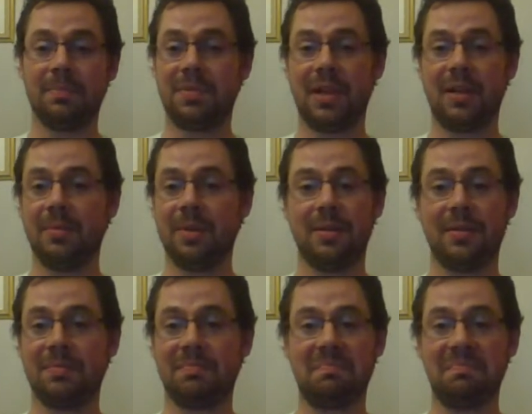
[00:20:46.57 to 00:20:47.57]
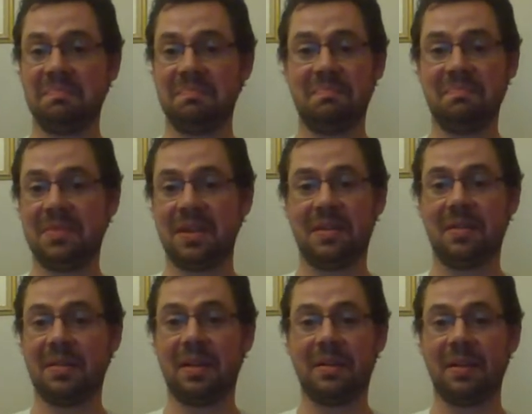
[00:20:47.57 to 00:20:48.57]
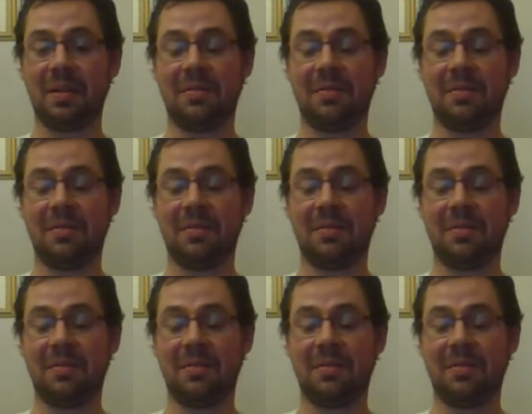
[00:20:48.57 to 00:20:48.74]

I genuinely didn't think.